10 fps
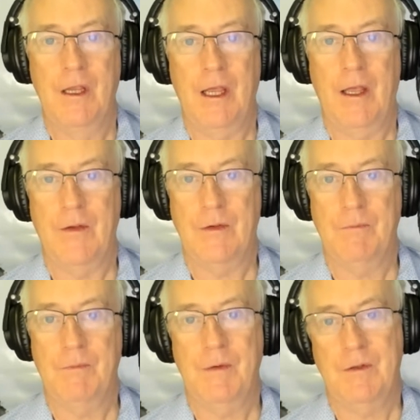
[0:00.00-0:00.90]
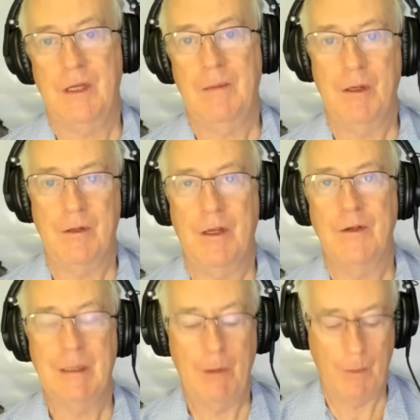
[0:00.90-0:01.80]
uh, semi, you know,
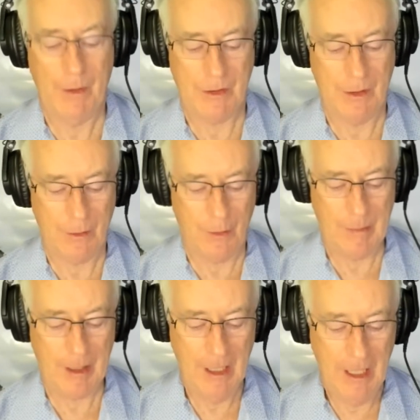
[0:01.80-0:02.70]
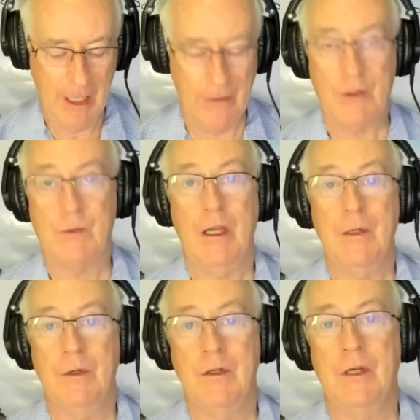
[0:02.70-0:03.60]
semi-Western economy. And
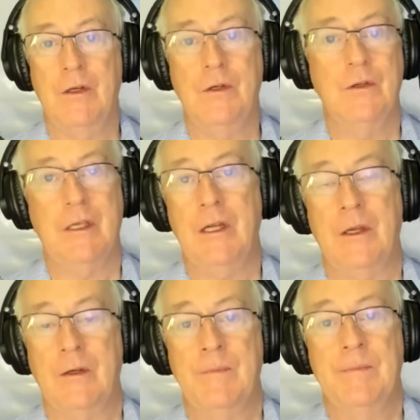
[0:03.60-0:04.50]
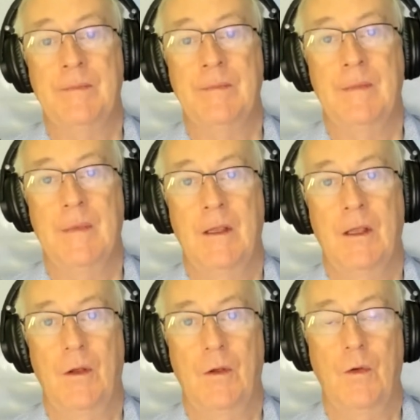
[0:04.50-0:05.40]
Australia and, and New Zealand, mm-hmm.